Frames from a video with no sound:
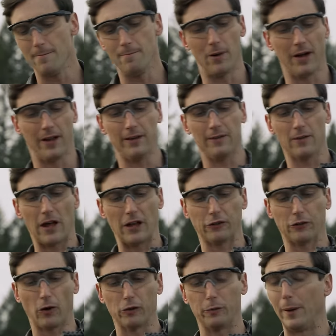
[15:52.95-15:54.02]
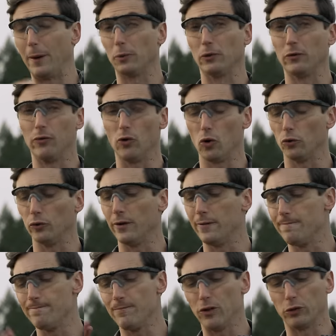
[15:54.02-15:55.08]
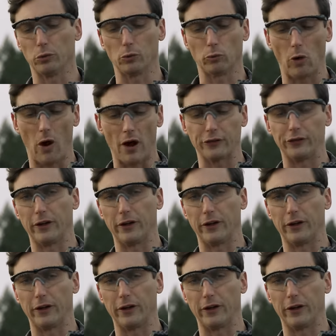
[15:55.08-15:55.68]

but as far as being able to fold, this one rocks.